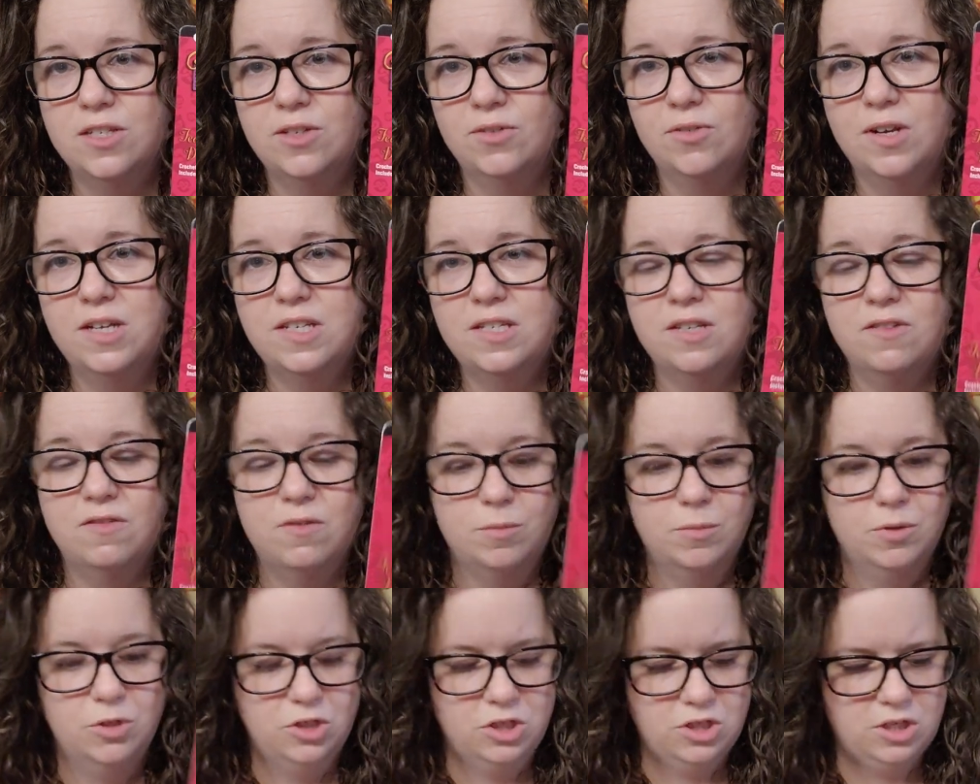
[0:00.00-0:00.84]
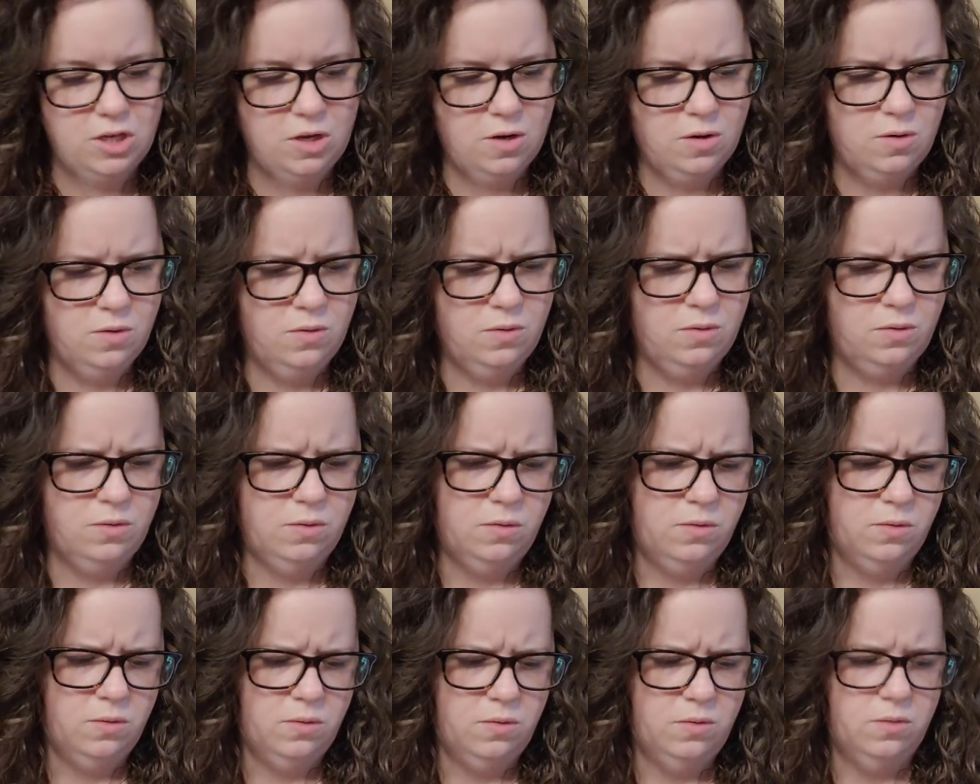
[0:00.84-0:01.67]
The rest of them are so,
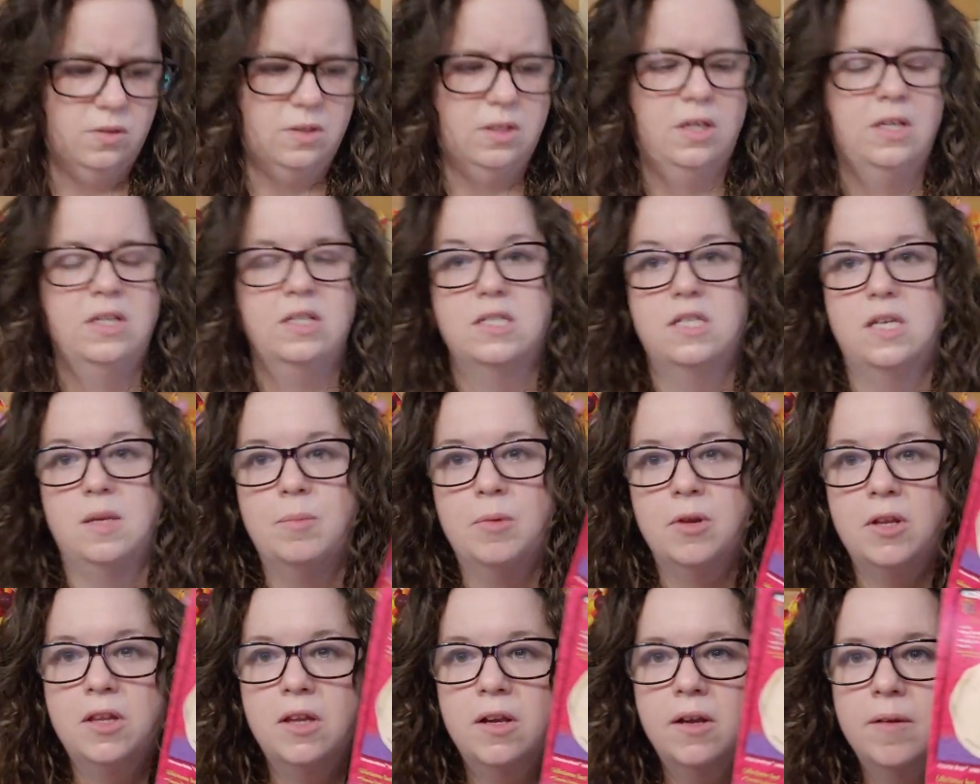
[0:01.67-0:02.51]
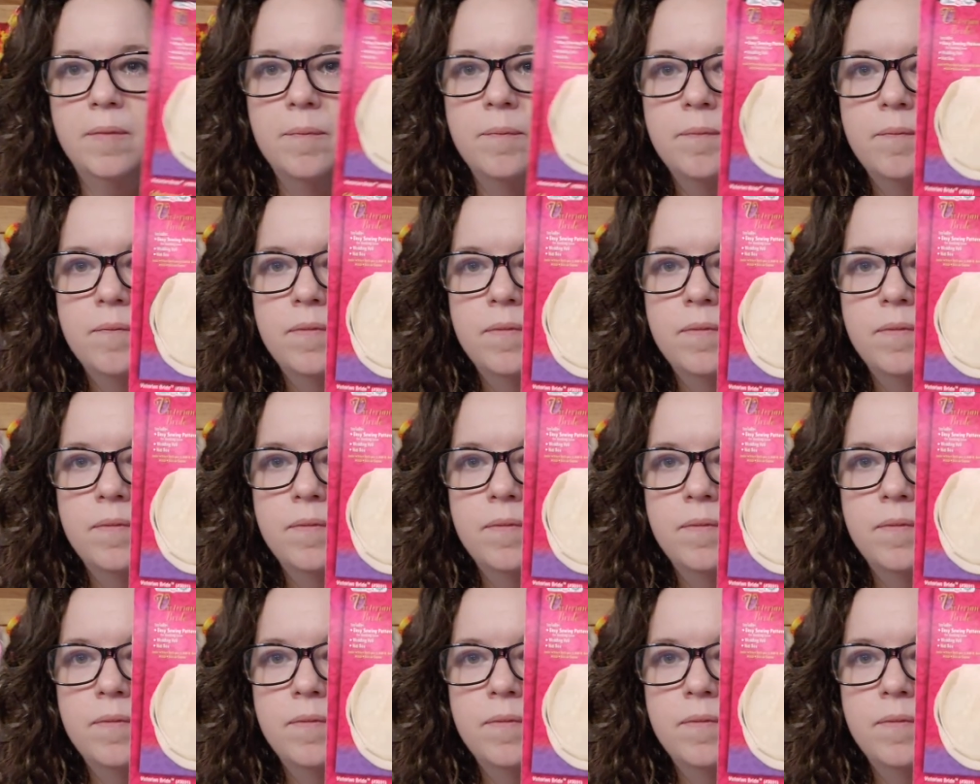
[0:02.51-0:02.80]
oh, you can see them right there.